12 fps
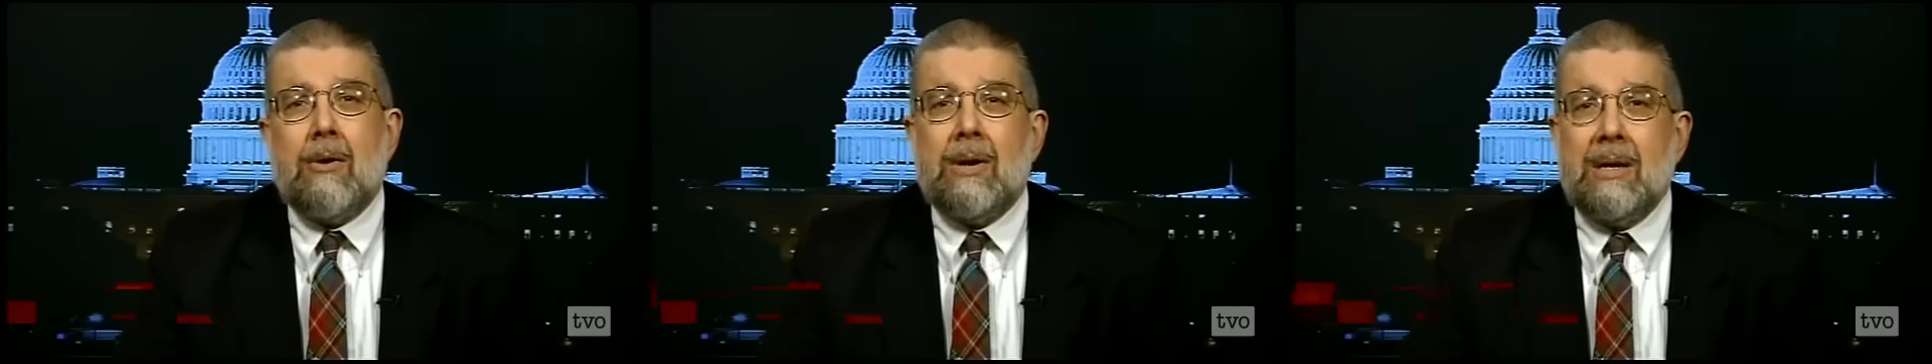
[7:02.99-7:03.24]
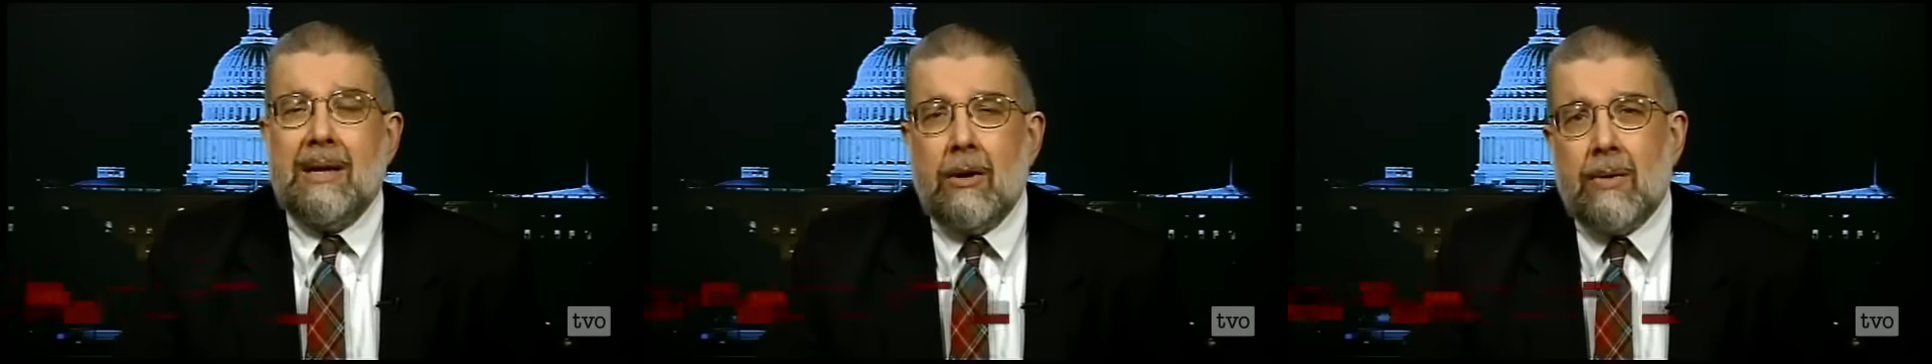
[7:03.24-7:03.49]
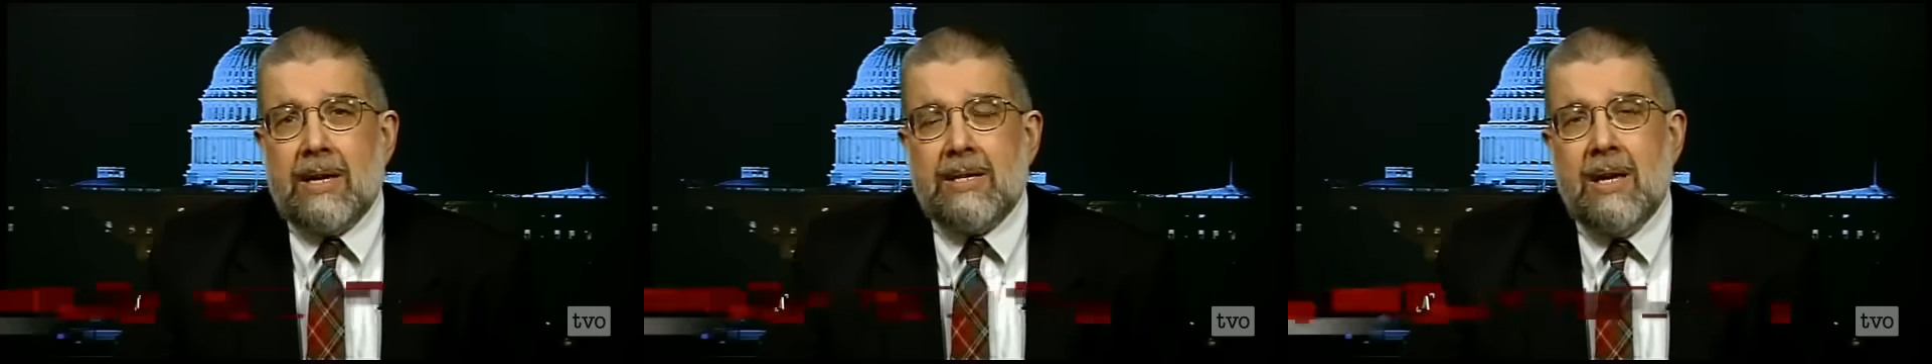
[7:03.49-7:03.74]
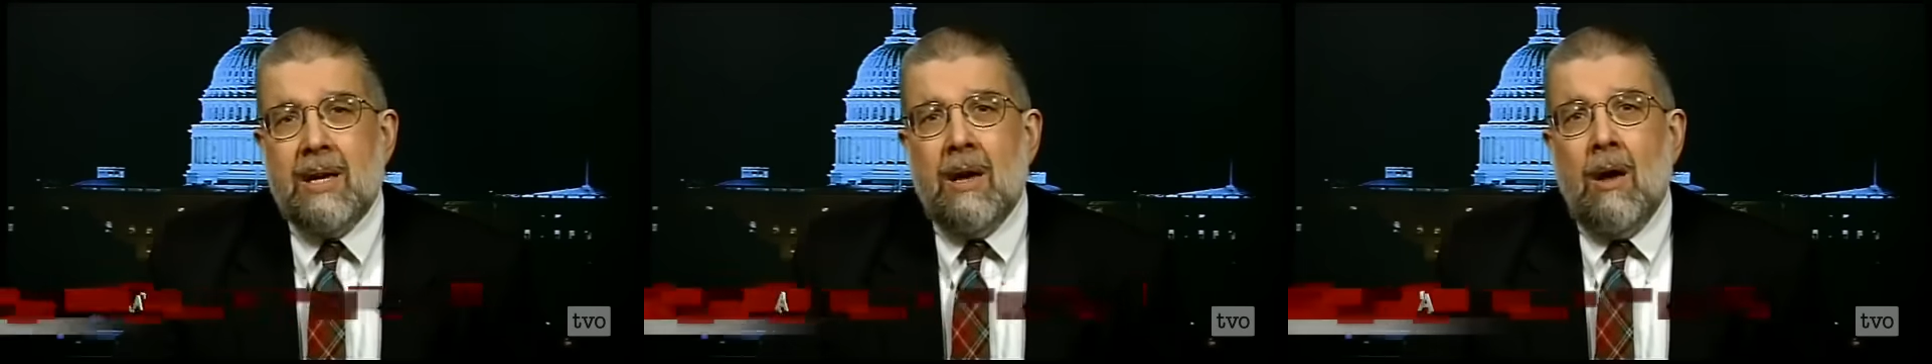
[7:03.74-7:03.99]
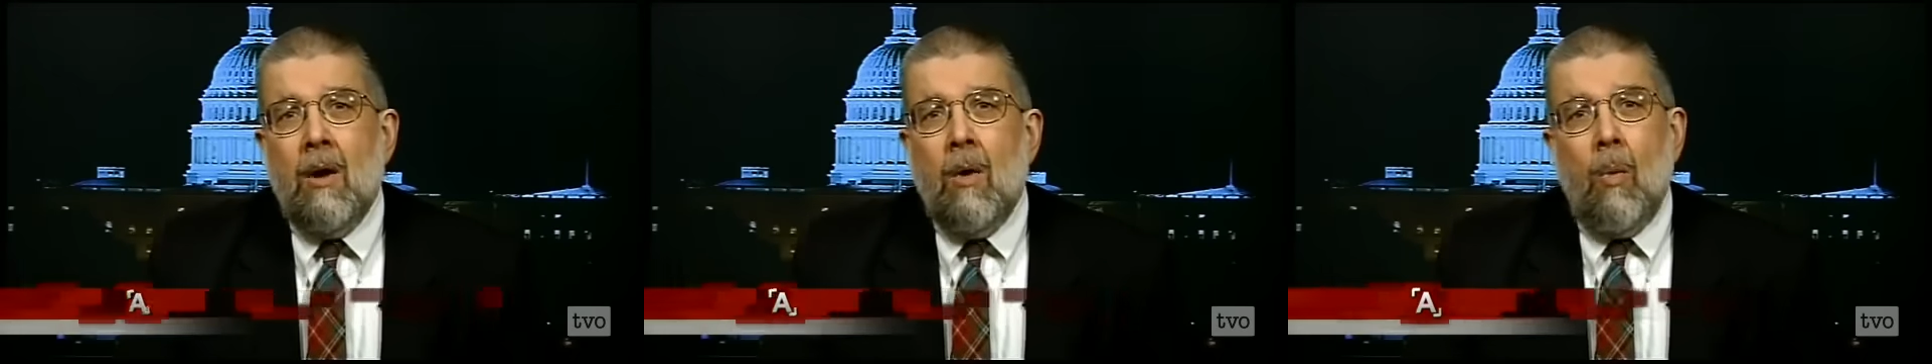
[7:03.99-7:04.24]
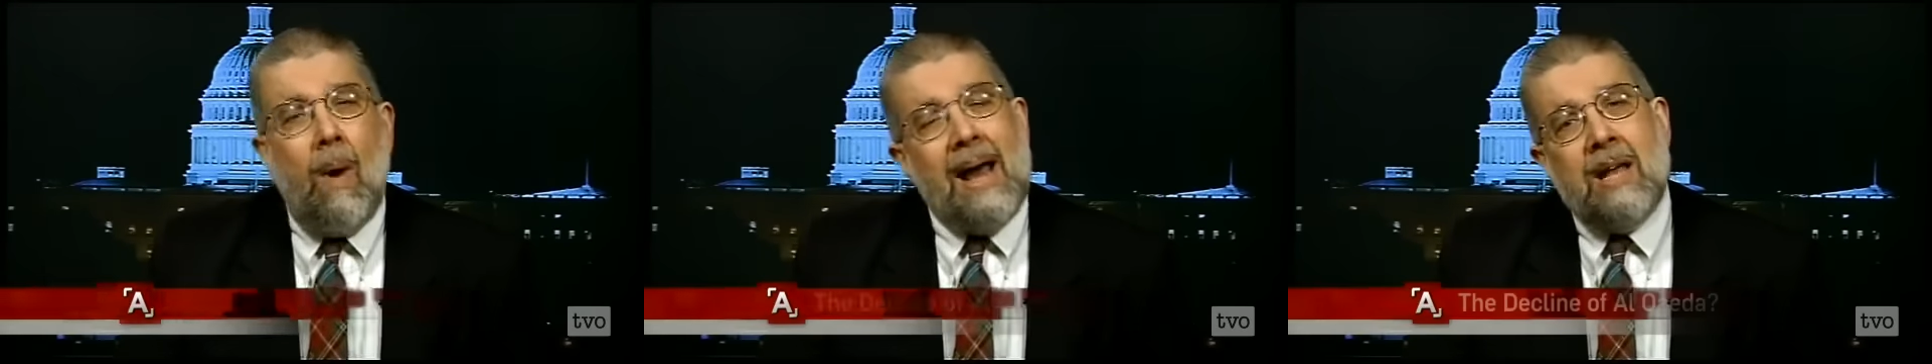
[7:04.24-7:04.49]
are illiterate,
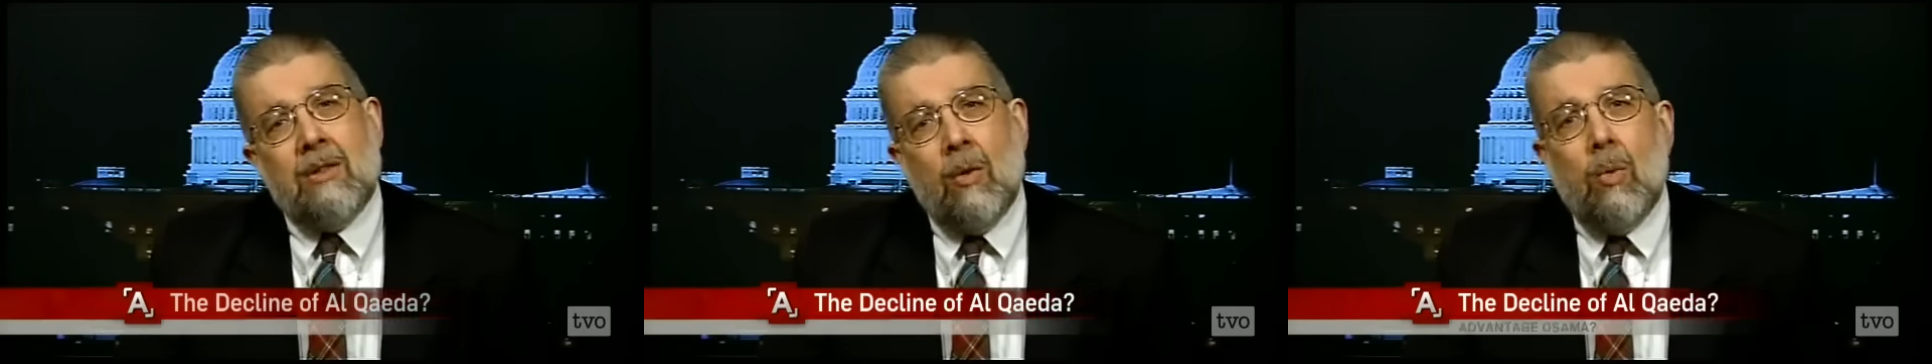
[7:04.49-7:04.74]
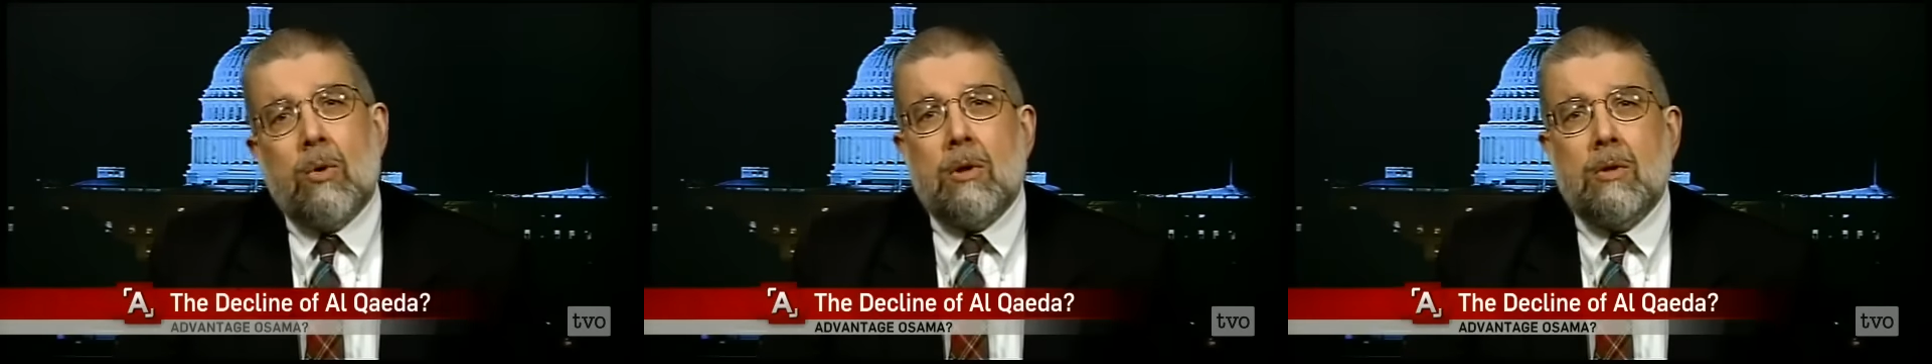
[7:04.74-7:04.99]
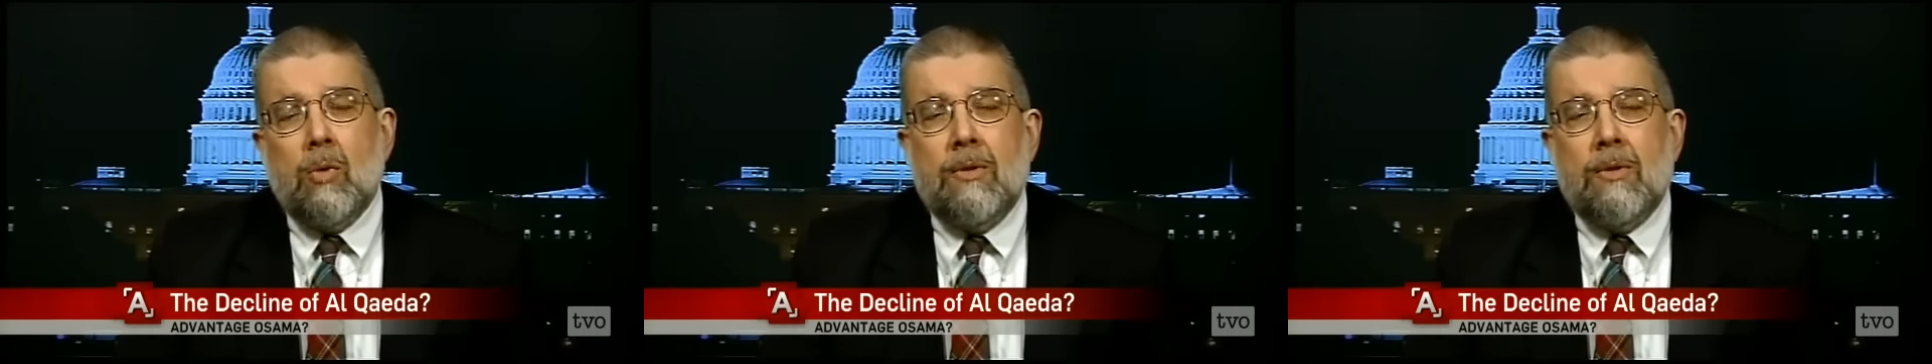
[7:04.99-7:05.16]
why in the world